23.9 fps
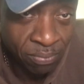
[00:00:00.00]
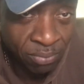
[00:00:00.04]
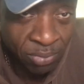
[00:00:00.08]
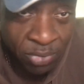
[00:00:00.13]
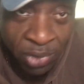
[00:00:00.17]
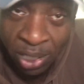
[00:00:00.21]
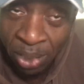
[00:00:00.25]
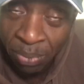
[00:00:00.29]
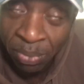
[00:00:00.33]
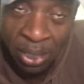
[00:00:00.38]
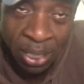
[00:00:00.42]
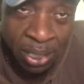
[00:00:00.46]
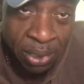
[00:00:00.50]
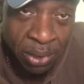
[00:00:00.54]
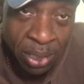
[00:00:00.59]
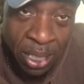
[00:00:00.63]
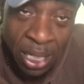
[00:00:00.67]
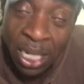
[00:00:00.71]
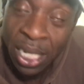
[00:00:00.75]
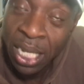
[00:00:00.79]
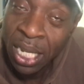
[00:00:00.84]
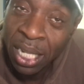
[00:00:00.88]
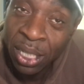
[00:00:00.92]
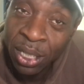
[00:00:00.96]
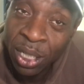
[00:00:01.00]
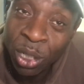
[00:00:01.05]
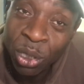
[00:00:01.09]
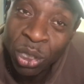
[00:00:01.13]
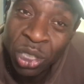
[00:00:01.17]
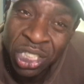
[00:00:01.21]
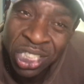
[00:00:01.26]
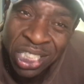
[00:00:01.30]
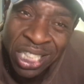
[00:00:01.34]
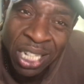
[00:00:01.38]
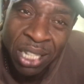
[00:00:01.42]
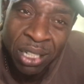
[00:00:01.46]
Do you know what I mean? I
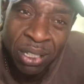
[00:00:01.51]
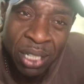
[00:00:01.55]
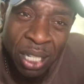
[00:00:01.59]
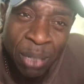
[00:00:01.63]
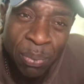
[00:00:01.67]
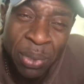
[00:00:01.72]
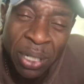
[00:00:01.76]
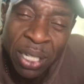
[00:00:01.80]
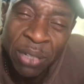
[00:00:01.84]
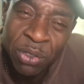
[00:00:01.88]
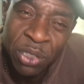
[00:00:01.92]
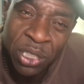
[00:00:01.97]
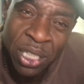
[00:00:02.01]
know I believe